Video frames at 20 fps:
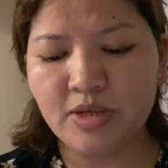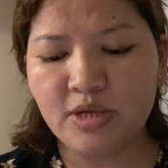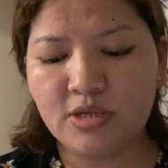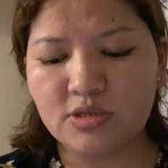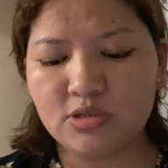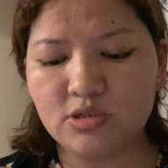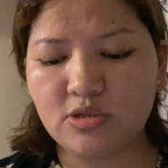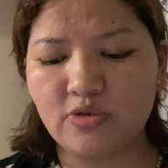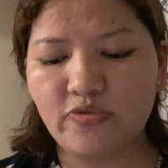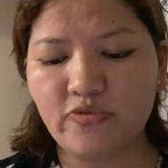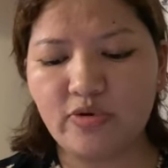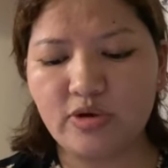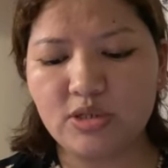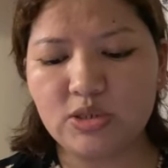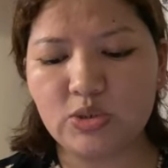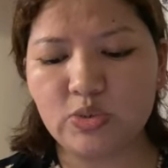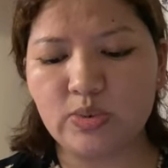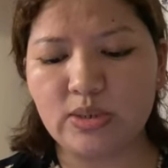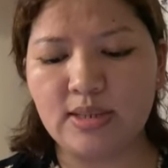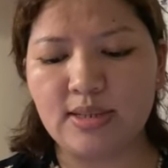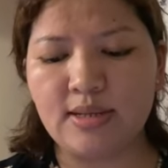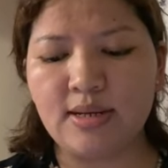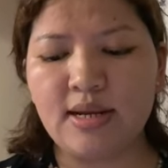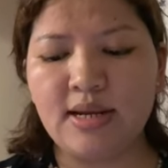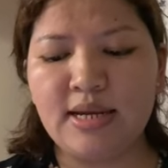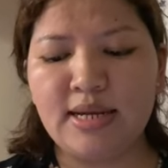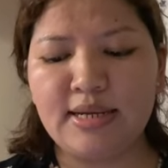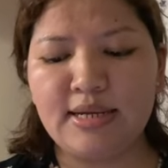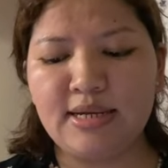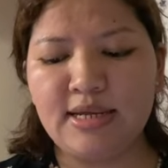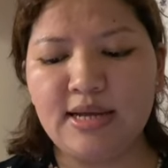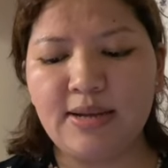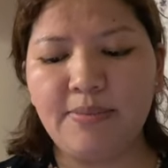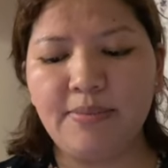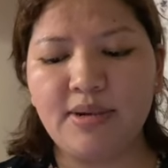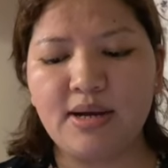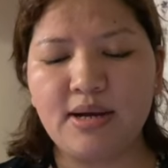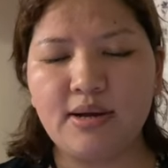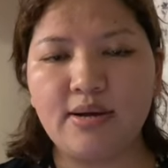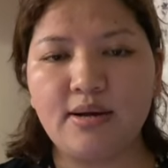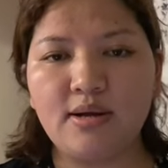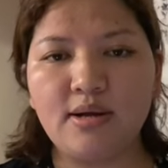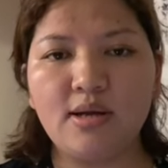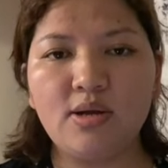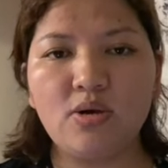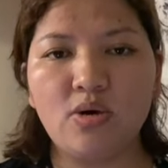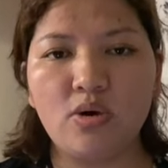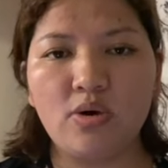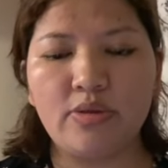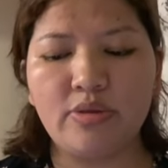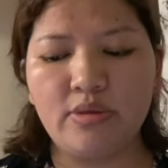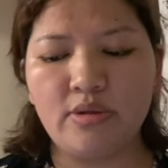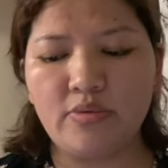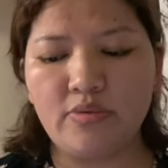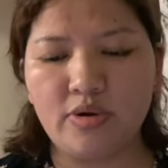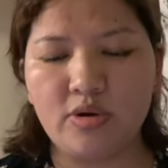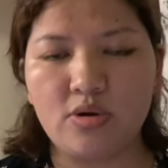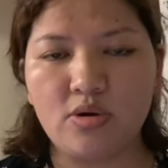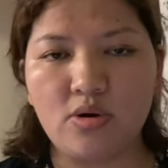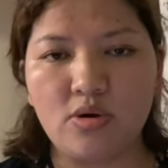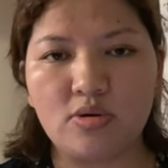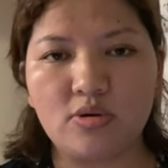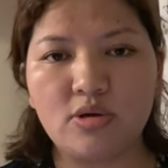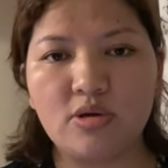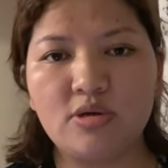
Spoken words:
So the first one, name currently on record,